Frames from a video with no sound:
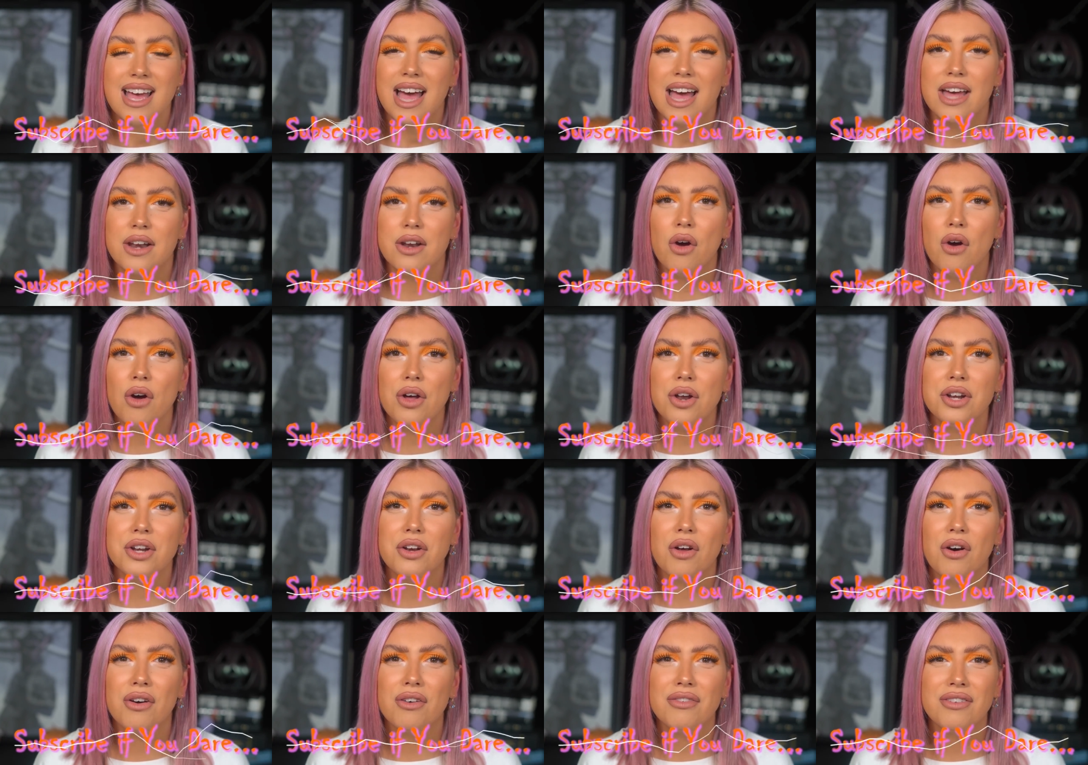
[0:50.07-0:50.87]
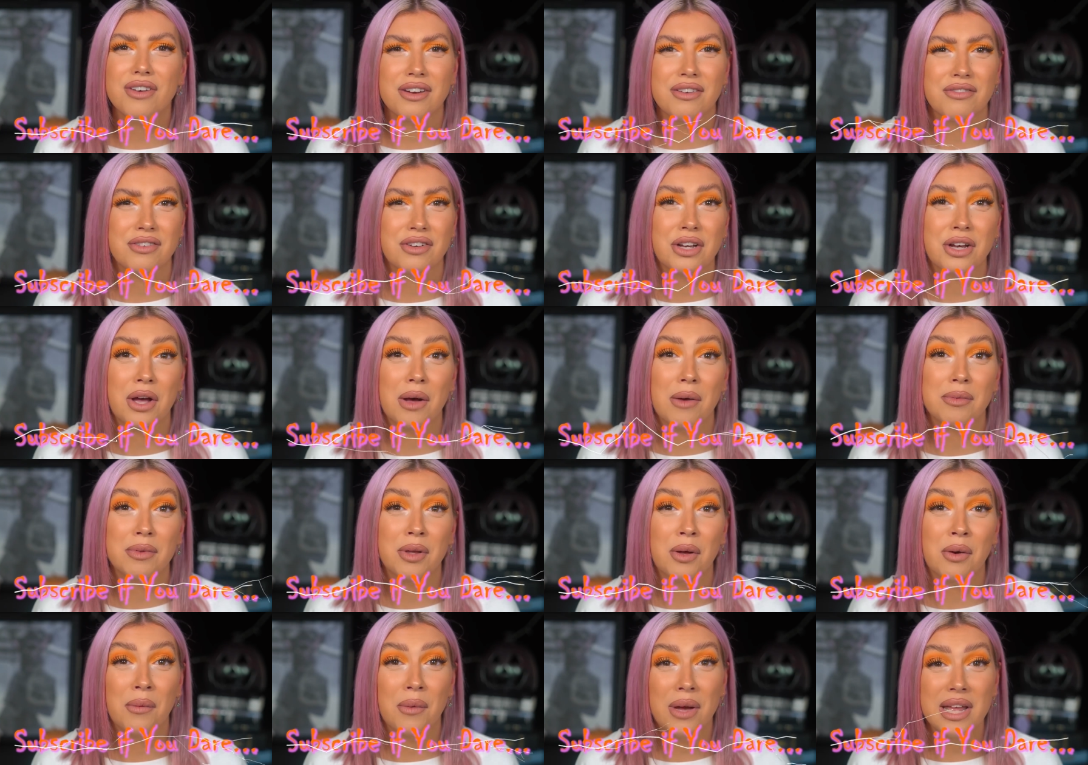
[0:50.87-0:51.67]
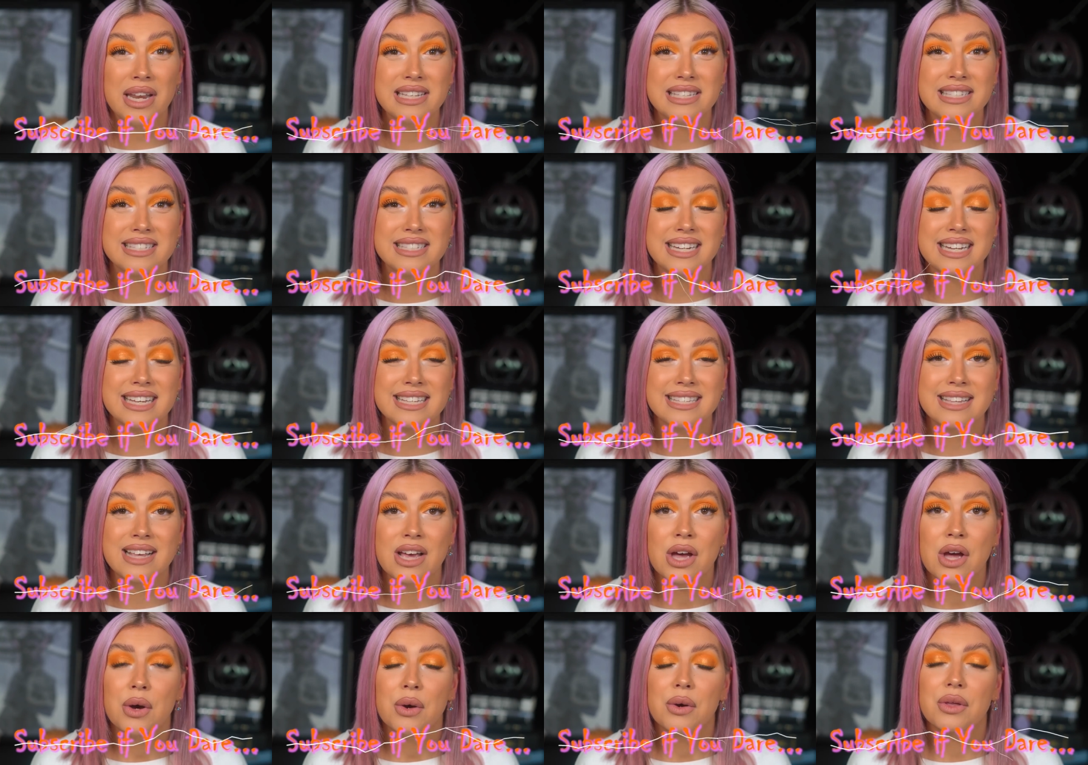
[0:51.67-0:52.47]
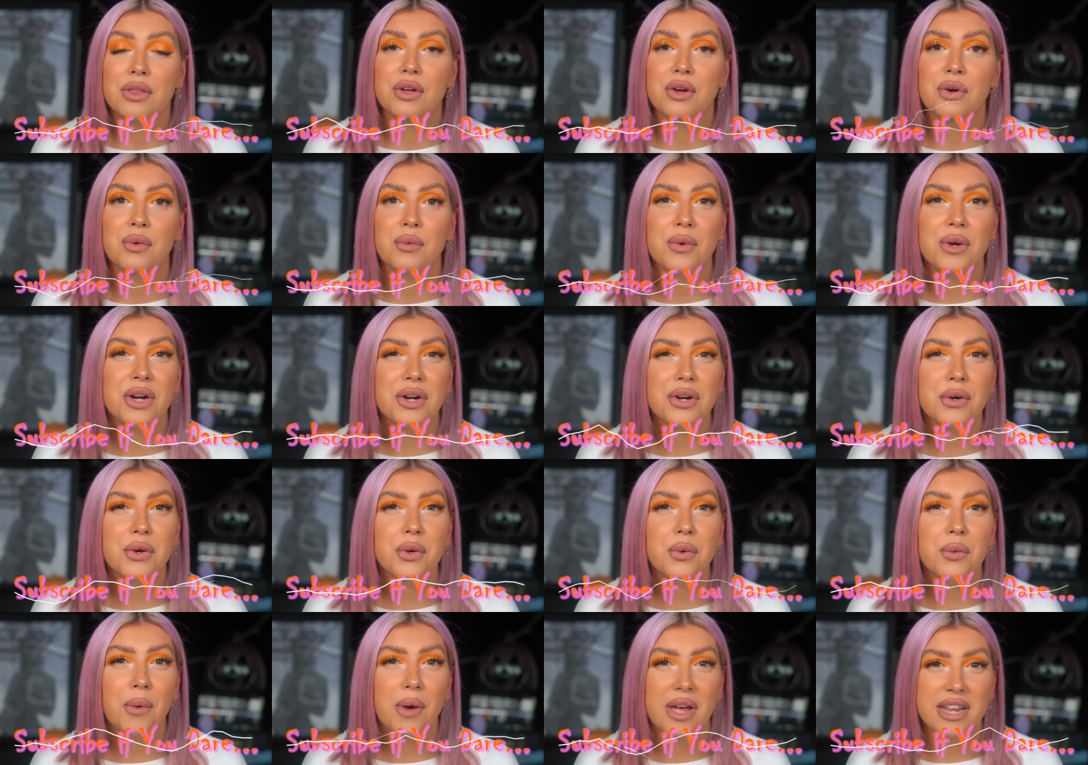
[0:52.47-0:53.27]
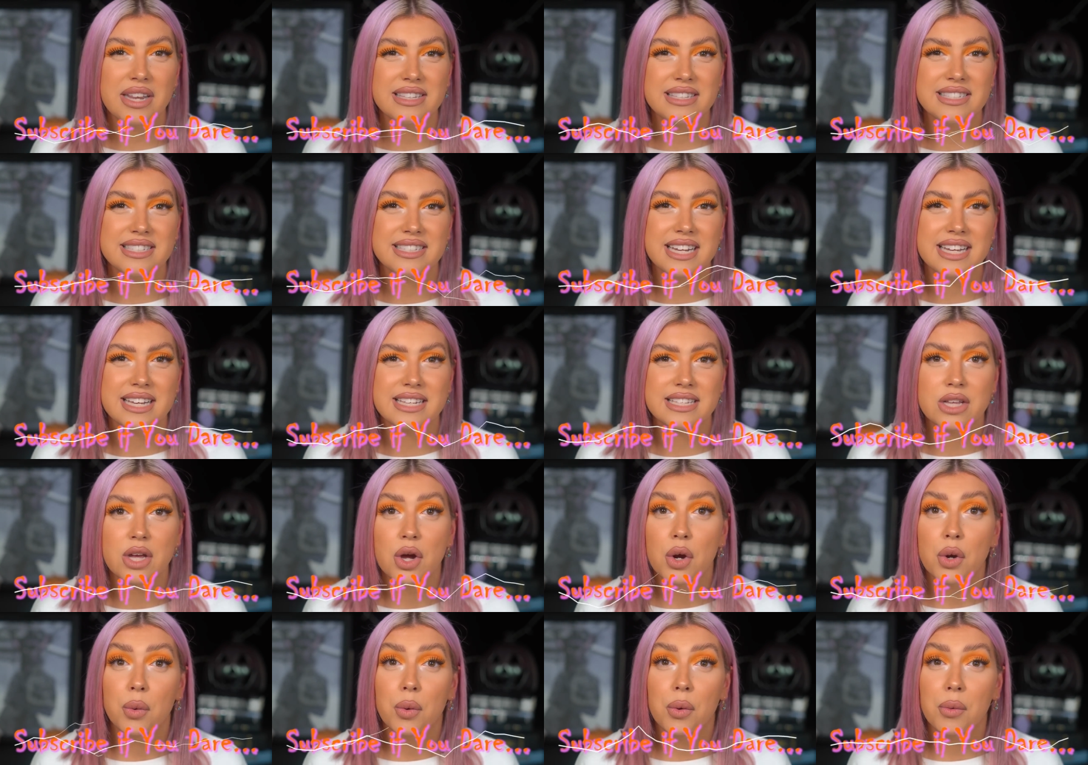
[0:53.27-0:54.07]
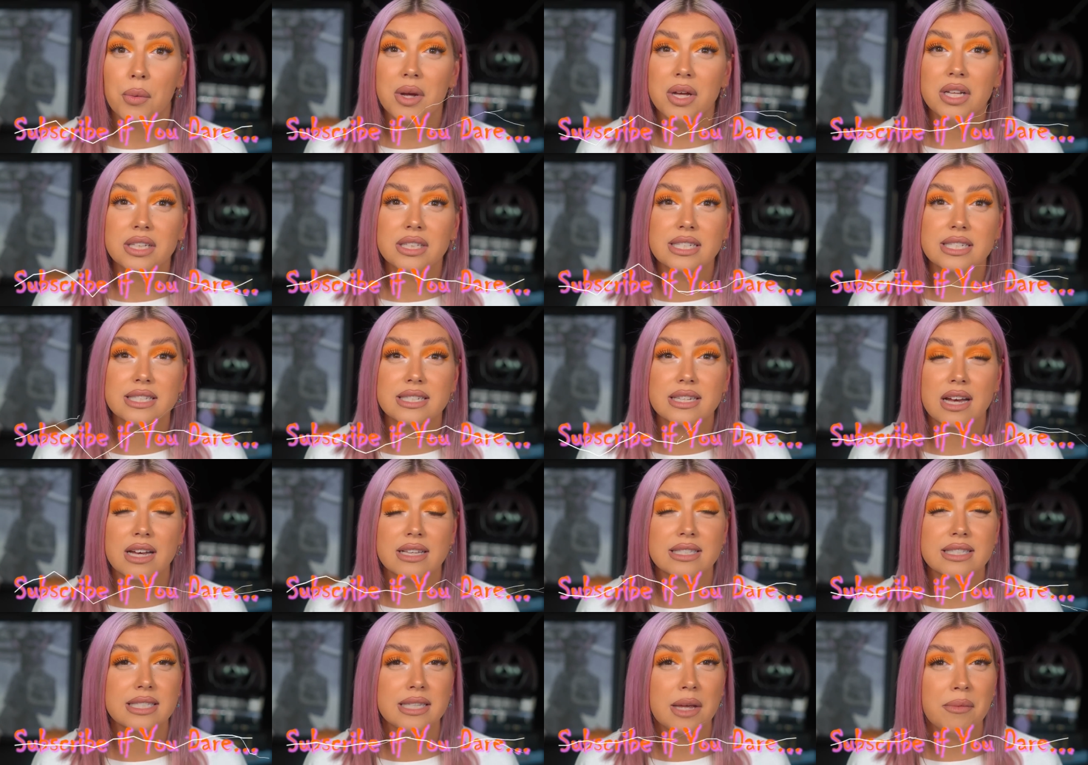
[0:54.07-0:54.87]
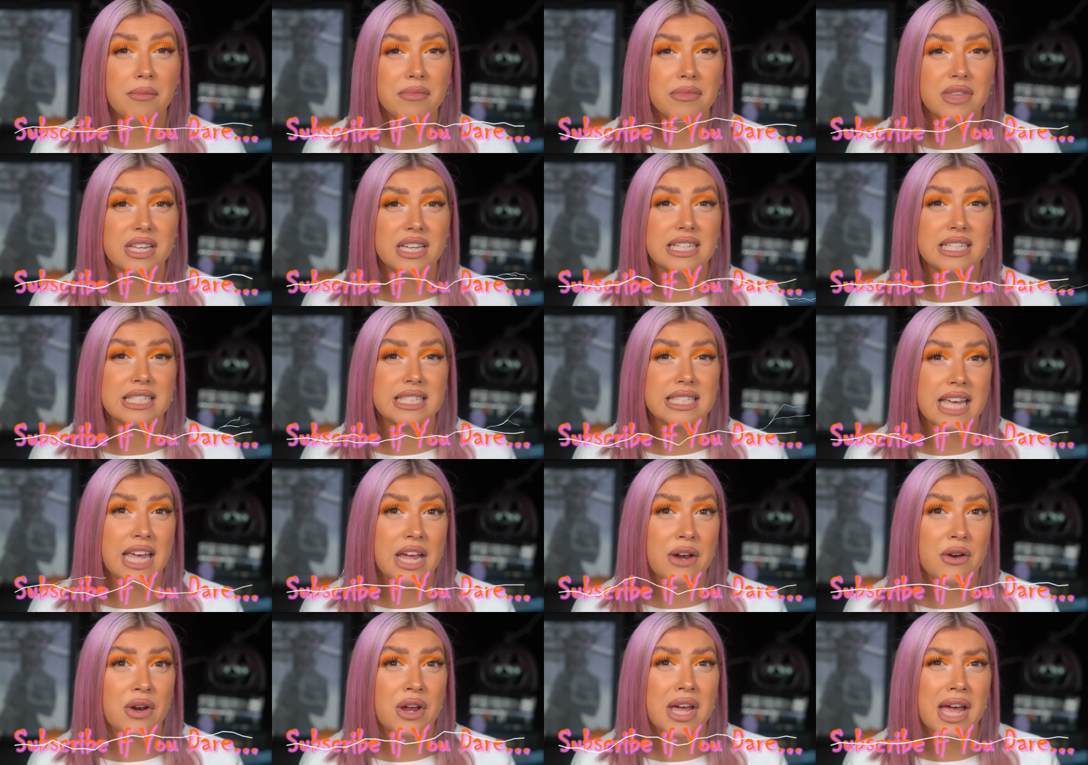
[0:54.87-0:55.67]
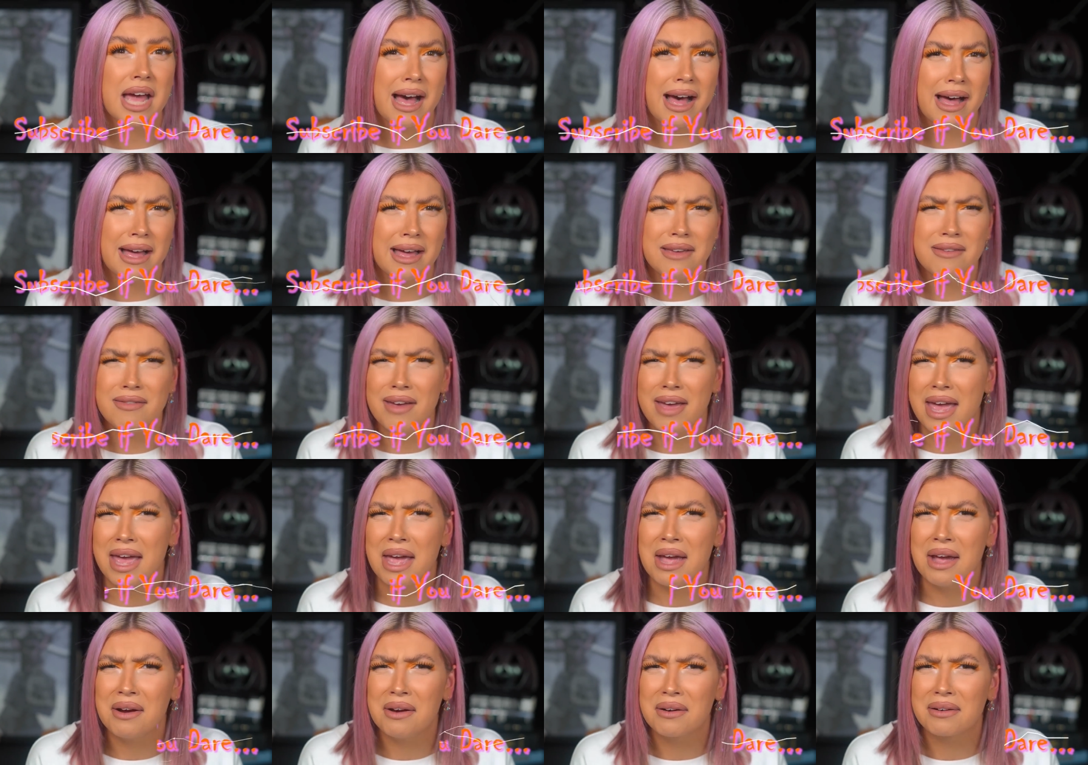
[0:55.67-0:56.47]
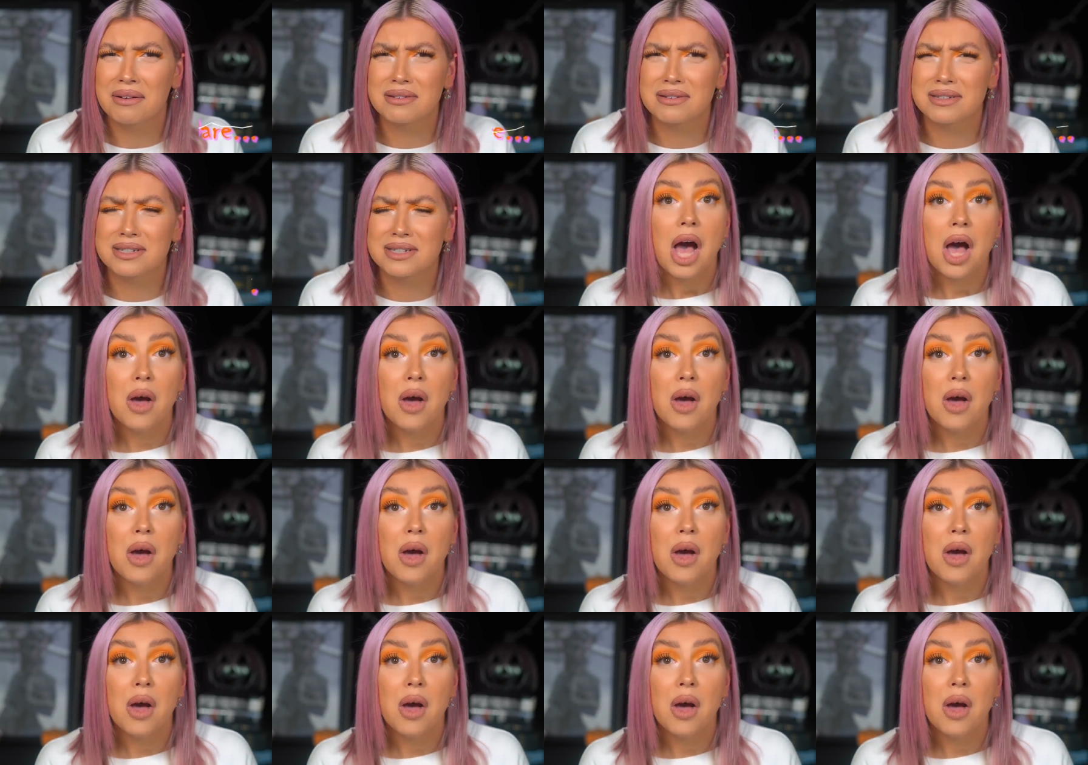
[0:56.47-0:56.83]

and on and off every couple of Wednesdays with our Weirdo Wednesdays, where we'll discuss something scary I've heard.